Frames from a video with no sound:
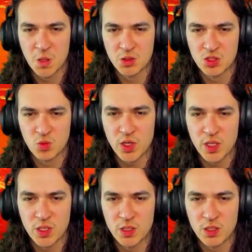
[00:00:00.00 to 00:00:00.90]
Just wait.
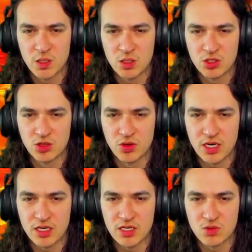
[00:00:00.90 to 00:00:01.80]
You
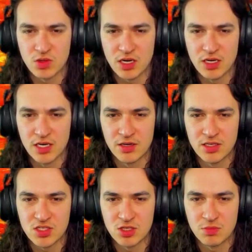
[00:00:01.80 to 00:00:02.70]
recognize what kind of area
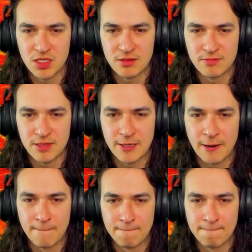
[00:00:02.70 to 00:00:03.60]
this could be? Yeah.
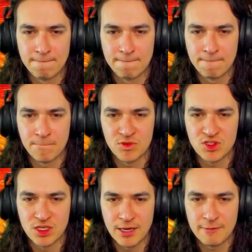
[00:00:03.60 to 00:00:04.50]

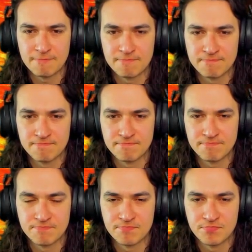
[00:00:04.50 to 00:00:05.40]
See that?
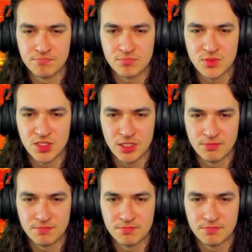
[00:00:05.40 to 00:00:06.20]
See him?